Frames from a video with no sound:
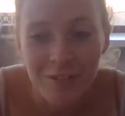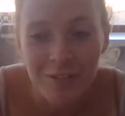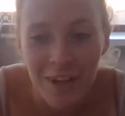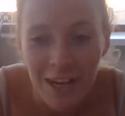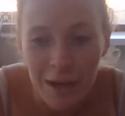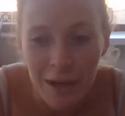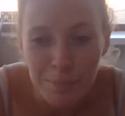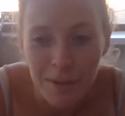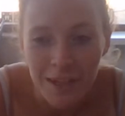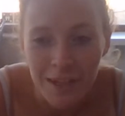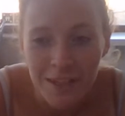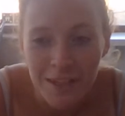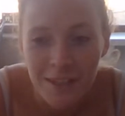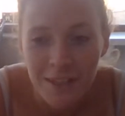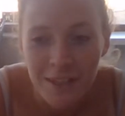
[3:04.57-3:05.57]
So Betty was
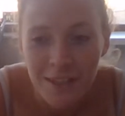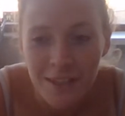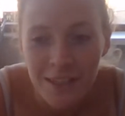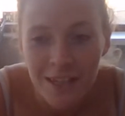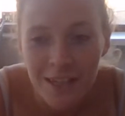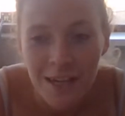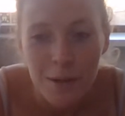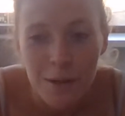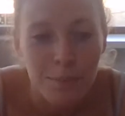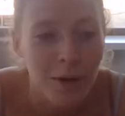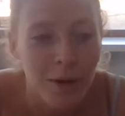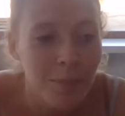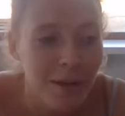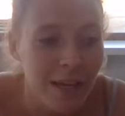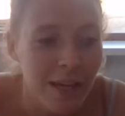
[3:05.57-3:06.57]
very happy.
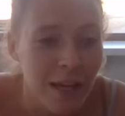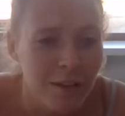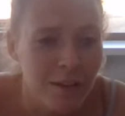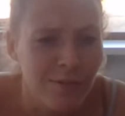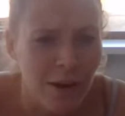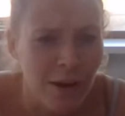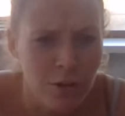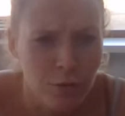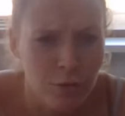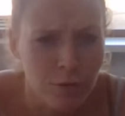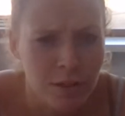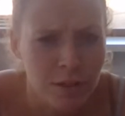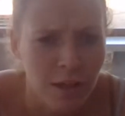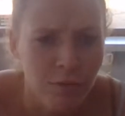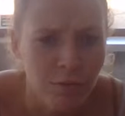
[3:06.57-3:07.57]
Bobby is
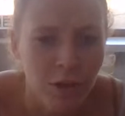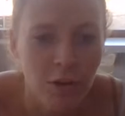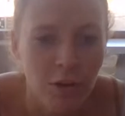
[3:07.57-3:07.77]
very